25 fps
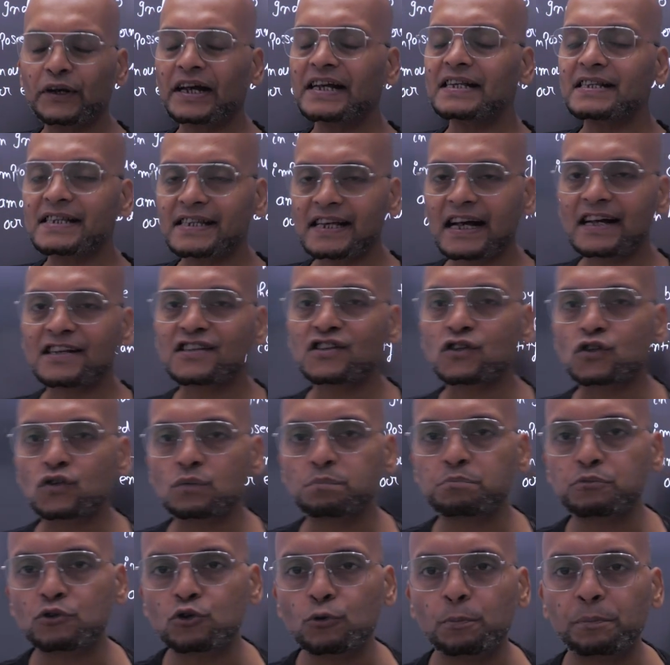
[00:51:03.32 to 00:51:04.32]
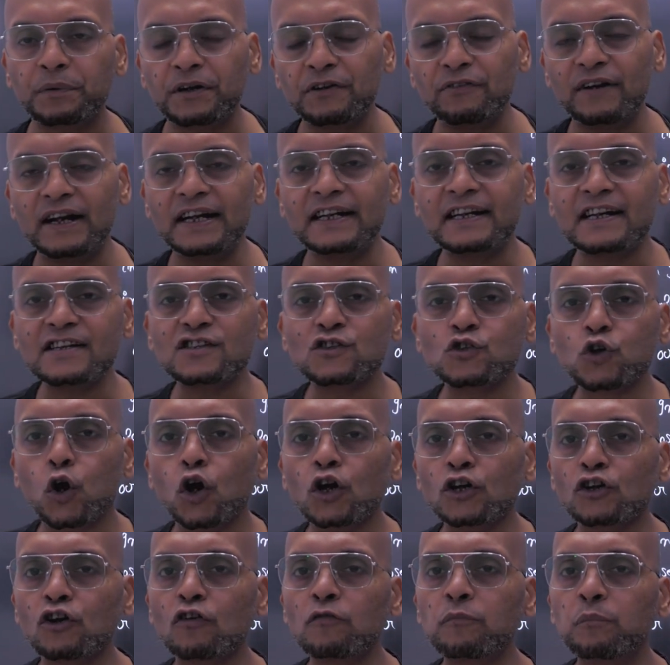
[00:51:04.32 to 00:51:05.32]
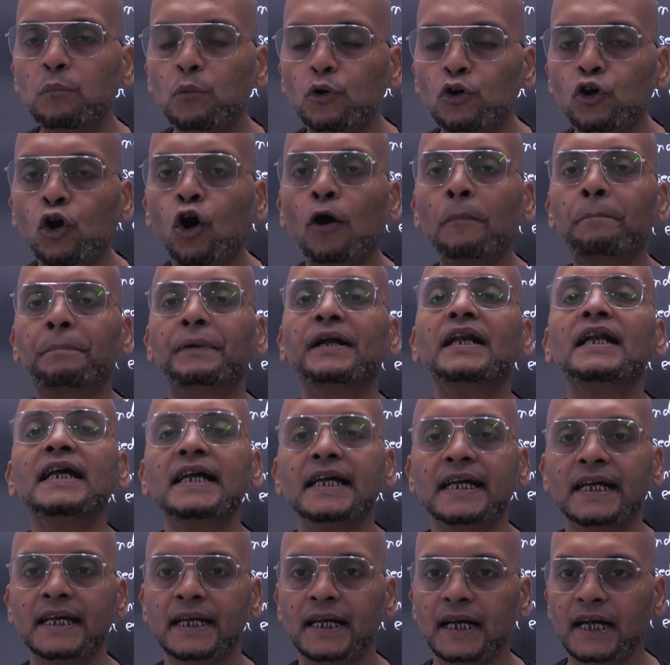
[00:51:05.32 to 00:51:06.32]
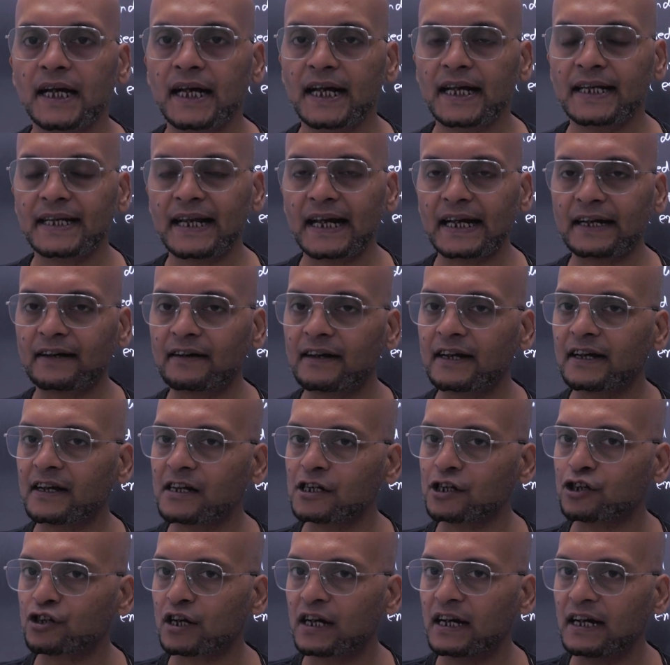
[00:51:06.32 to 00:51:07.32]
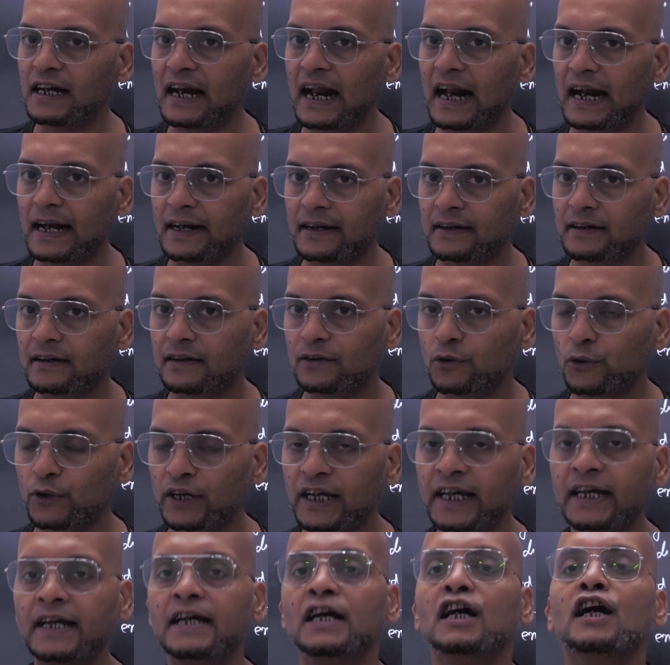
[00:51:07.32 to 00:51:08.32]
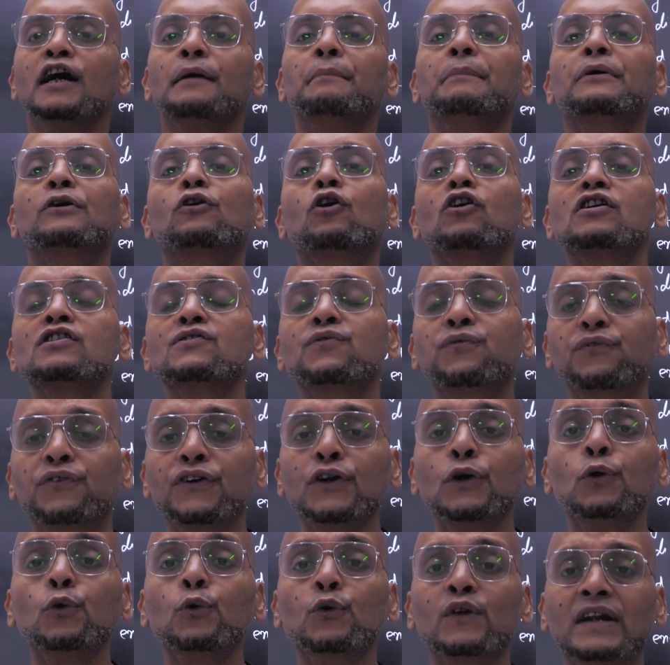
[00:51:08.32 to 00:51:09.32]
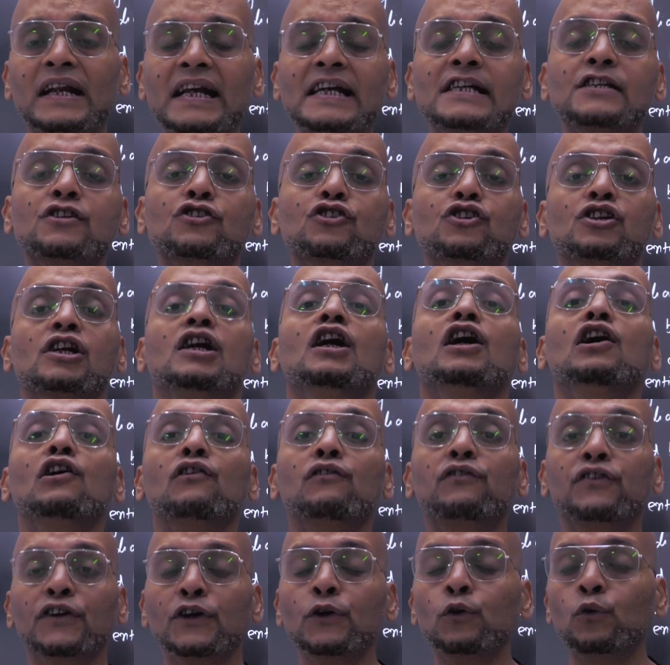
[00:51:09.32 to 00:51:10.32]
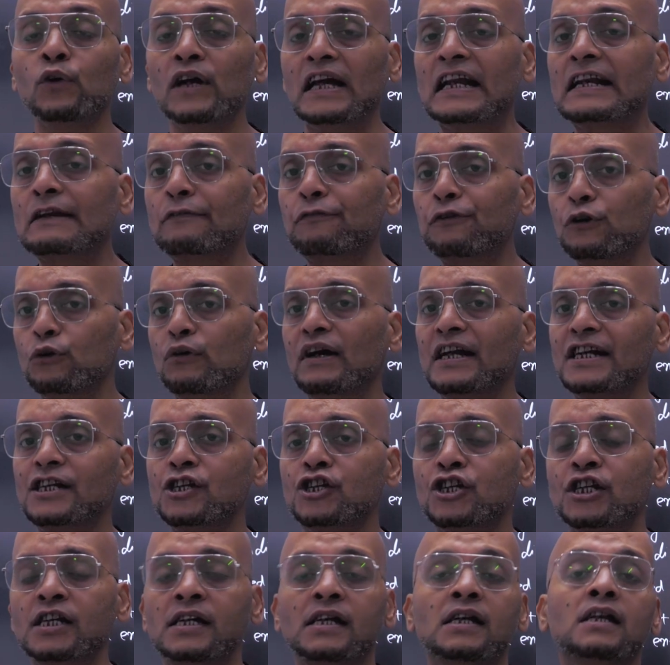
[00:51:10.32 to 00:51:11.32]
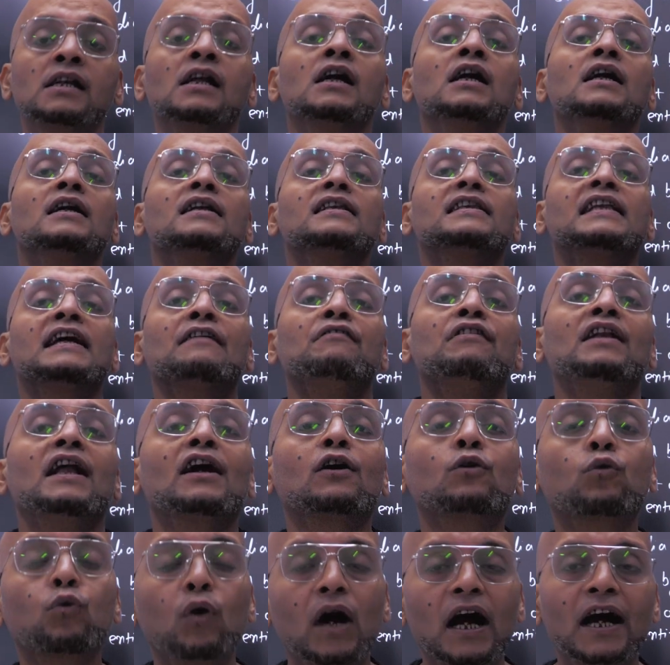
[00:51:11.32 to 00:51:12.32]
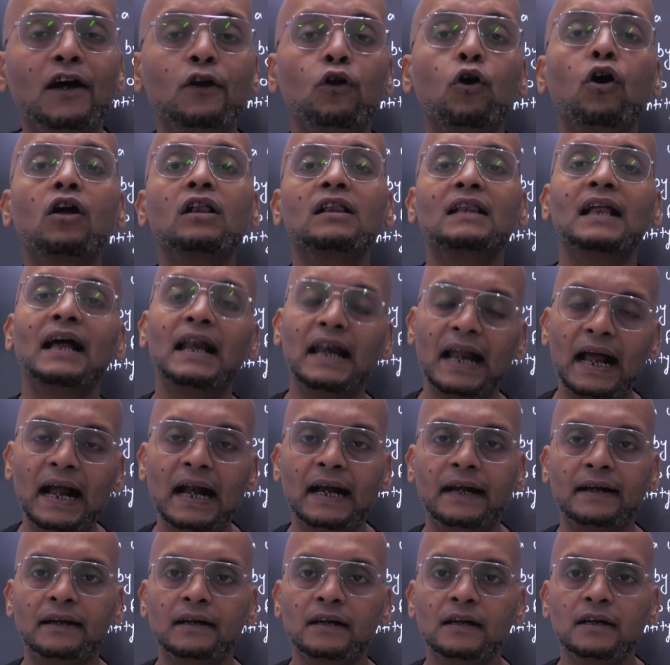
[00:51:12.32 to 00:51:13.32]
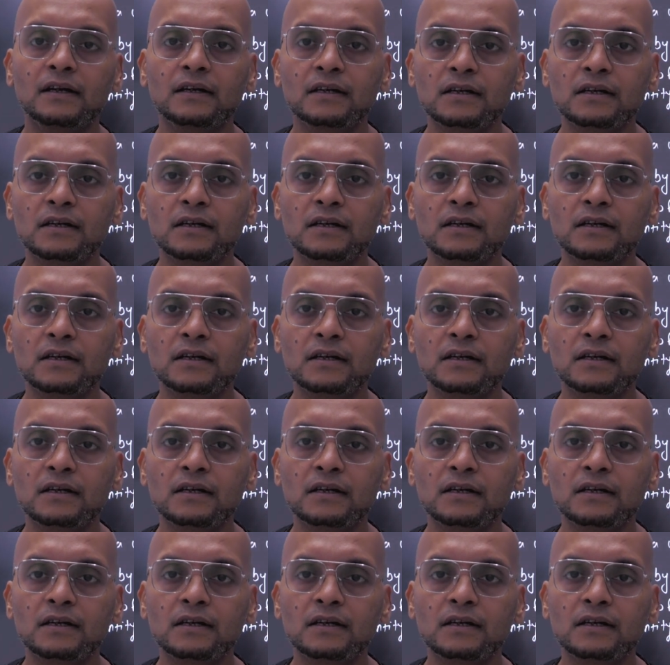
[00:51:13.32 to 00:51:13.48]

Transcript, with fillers: can say to prevent a sort of monopoly in agricultural land, okay? Because few rich, few influential, they will acquire all the land.